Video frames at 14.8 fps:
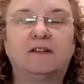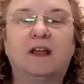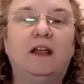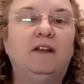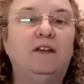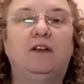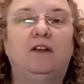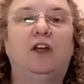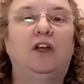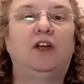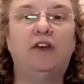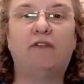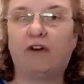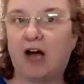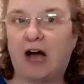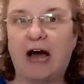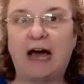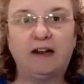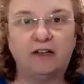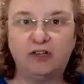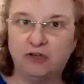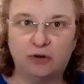And you've got to
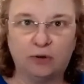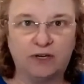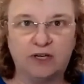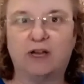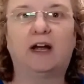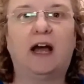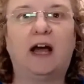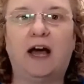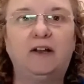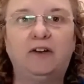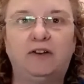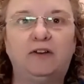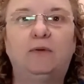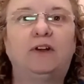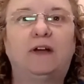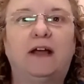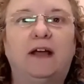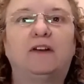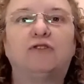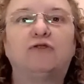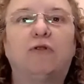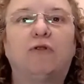do it. You got to do it. Got
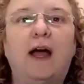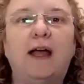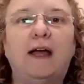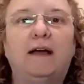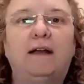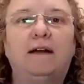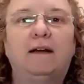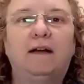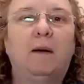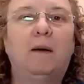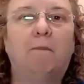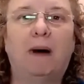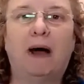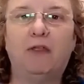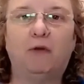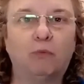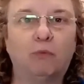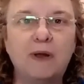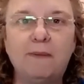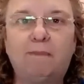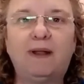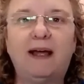to try it. Buy the
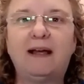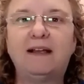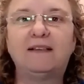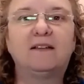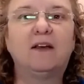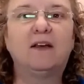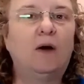replays.